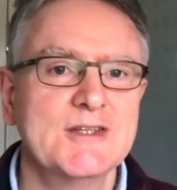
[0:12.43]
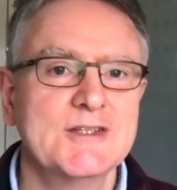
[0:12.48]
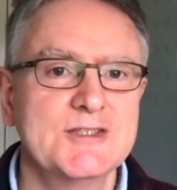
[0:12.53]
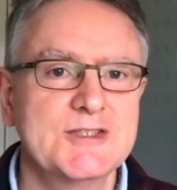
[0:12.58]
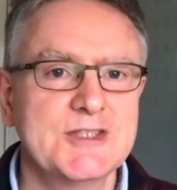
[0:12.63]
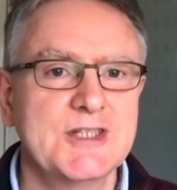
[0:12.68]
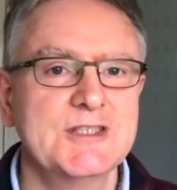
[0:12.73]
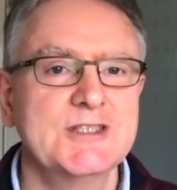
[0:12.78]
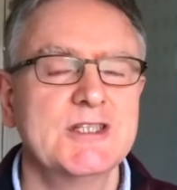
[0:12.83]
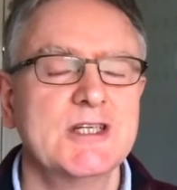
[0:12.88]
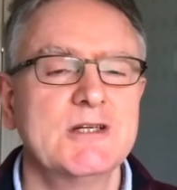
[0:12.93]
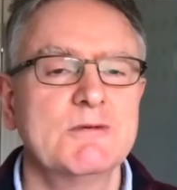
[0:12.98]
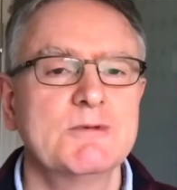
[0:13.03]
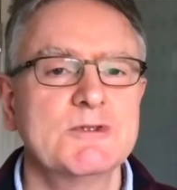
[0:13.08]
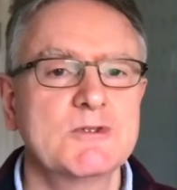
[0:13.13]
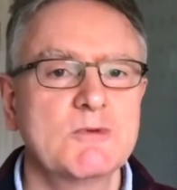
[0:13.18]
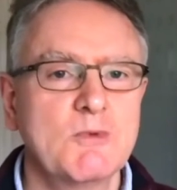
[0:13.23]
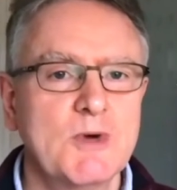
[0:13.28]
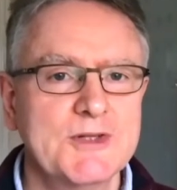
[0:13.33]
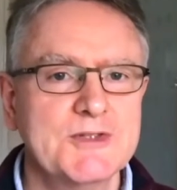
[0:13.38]
the city
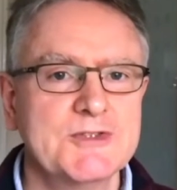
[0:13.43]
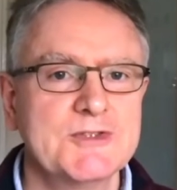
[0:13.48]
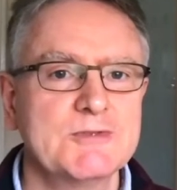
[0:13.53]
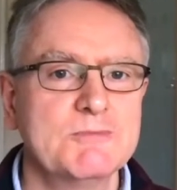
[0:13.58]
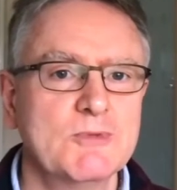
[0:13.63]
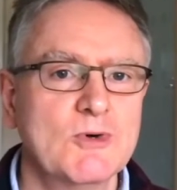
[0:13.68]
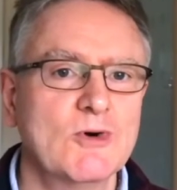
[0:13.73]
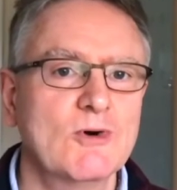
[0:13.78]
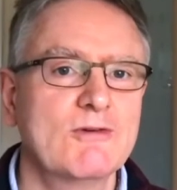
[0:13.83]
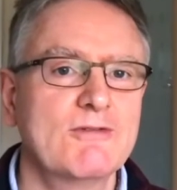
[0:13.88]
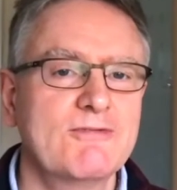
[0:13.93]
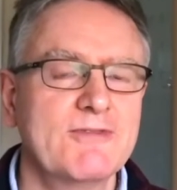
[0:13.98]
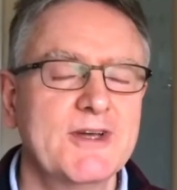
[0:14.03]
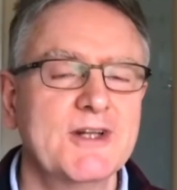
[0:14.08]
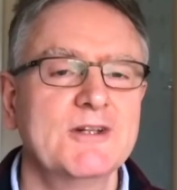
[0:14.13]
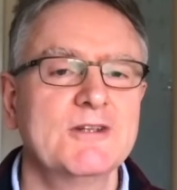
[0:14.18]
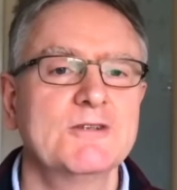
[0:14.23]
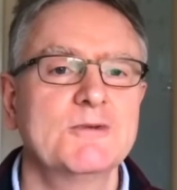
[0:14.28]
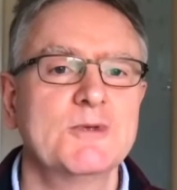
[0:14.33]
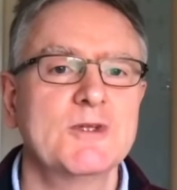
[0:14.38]
was once more
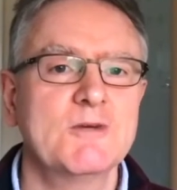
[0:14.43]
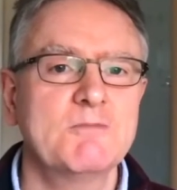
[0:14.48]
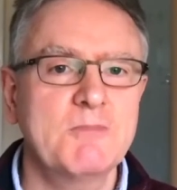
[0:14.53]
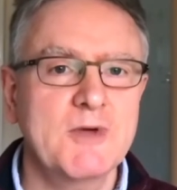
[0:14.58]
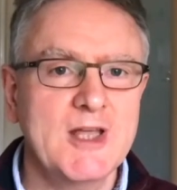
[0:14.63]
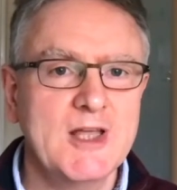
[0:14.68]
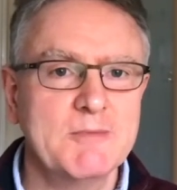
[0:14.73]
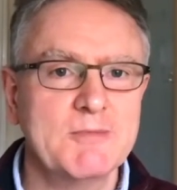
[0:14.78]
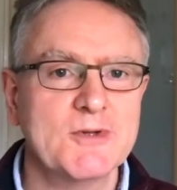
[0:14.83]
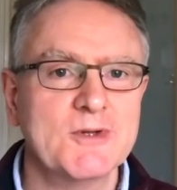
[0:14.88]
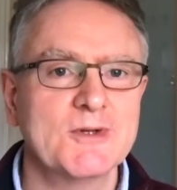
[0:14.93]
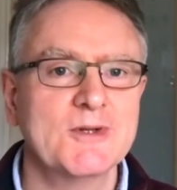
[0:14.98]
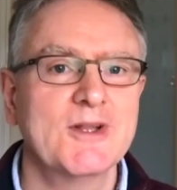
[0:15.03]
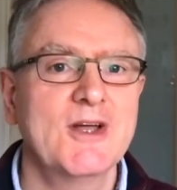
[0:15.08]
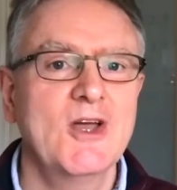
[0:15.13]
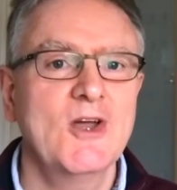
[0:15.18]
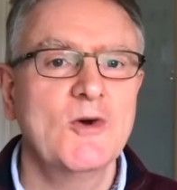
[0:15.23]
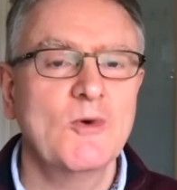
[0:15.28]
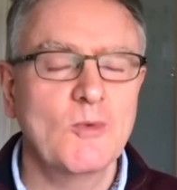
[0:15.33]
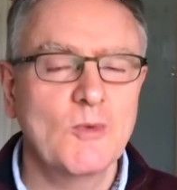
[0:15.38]
filled with a people
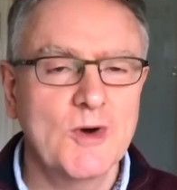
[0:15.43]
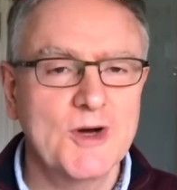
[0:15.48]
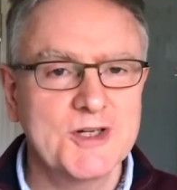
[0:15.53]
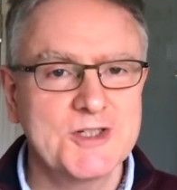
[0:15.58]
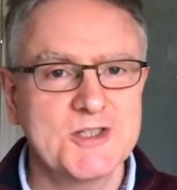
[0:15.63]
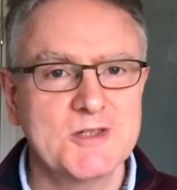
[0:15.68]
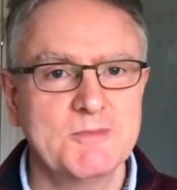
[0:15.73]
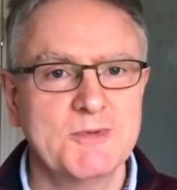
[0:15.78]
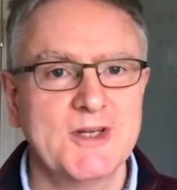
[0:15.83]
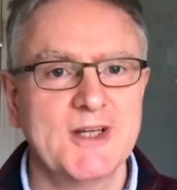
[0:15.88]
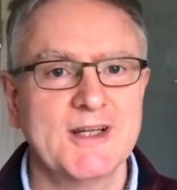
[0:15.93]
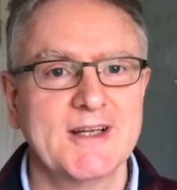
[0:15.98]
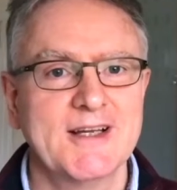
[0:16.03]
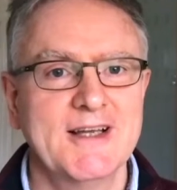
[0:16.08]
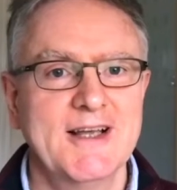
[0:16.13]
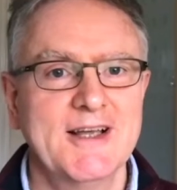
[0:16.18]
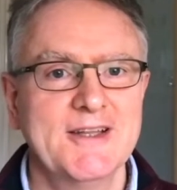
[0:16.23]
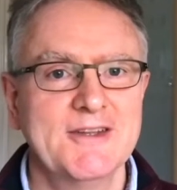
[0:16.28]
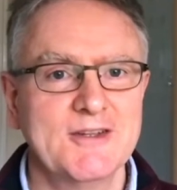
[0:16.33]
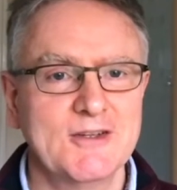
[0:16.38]

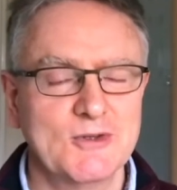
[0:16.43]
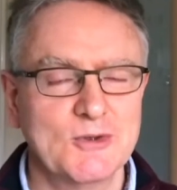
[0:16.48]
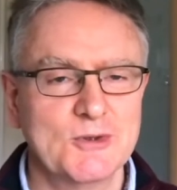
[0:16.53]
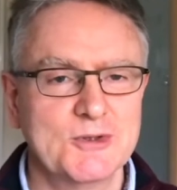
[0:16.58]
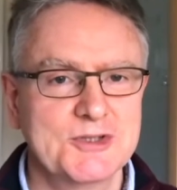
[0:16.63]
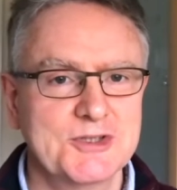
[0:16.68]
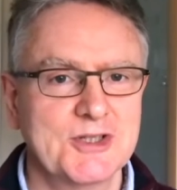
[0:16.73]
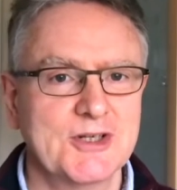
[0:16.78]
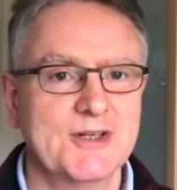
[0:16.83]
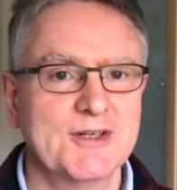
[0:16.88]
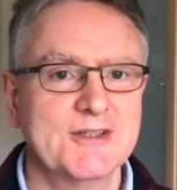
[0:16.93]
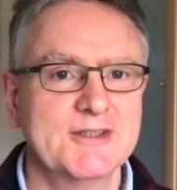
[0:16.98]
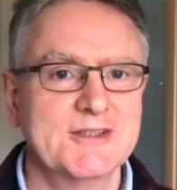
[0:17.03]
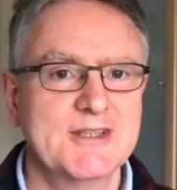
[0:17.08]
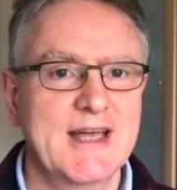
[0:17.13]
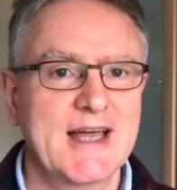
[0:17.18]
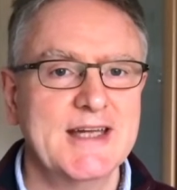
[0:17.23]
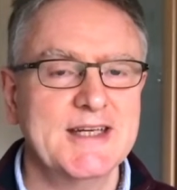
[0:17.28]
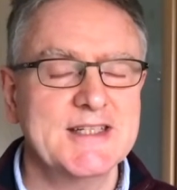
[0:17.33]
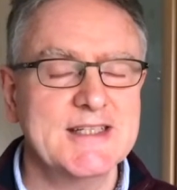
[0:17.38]
worshipping the Lord
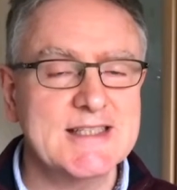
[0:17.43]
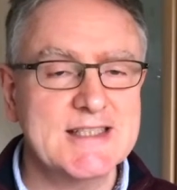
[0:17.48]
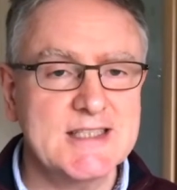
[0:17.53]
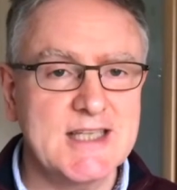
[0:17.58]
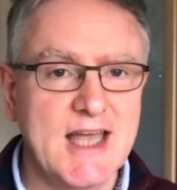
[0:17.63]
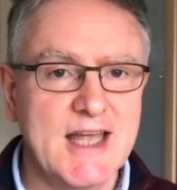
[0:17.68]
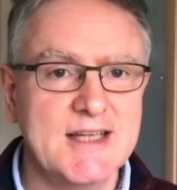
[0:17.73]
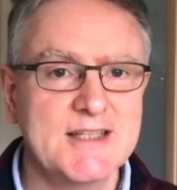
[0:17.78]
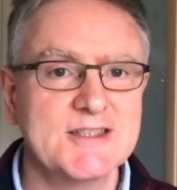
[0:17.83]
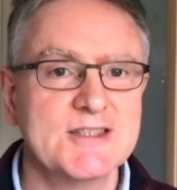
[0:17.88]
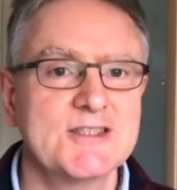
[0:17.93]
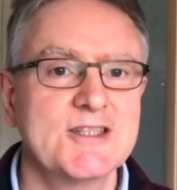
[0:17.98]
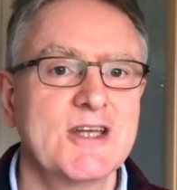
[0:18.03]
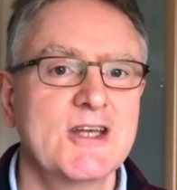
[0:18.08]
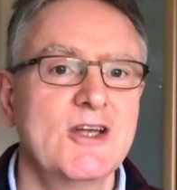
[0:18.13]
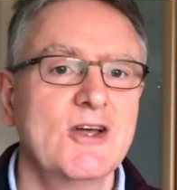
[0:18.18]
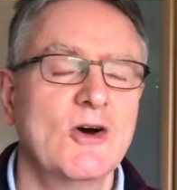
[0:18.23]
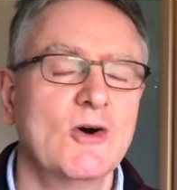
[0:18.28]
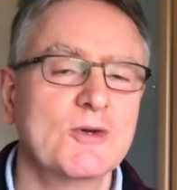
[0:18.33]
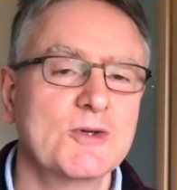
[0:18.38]
God and intent
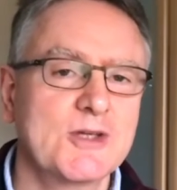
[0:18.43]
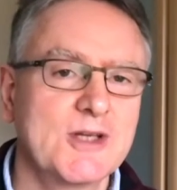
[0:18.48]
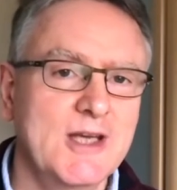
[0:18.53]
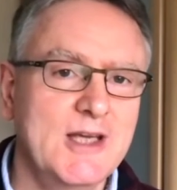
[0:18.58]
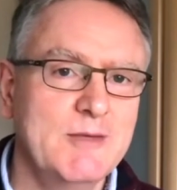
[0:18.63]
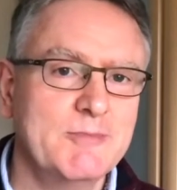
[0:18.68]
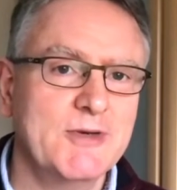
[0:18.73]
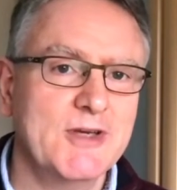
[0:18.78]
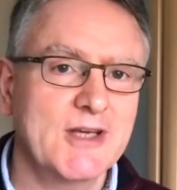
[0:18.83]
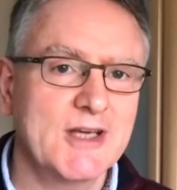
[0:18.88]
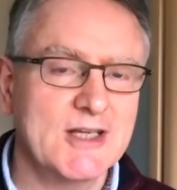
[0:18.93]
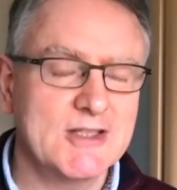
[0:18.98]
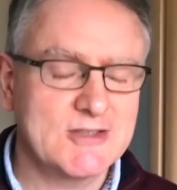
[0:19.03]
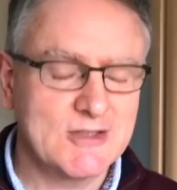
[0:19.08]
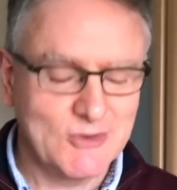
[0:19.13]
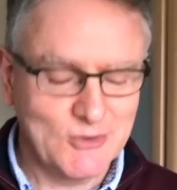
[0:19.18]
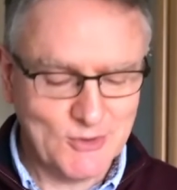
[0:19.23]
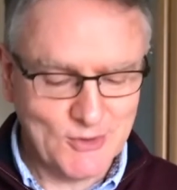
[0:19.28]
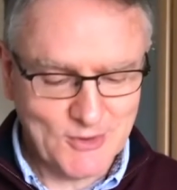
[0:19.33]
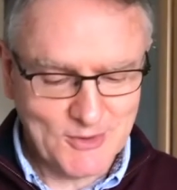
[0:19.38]
on keeping
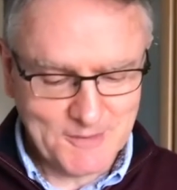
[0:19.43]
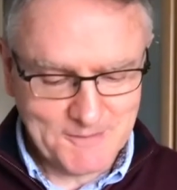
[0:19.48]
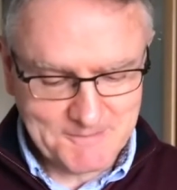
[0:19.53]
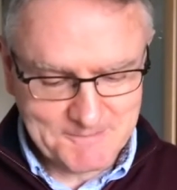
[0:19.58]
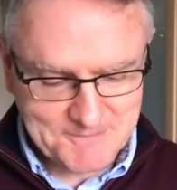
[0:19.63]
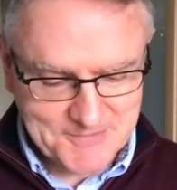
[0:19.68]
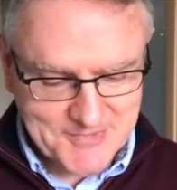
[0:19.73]
his law.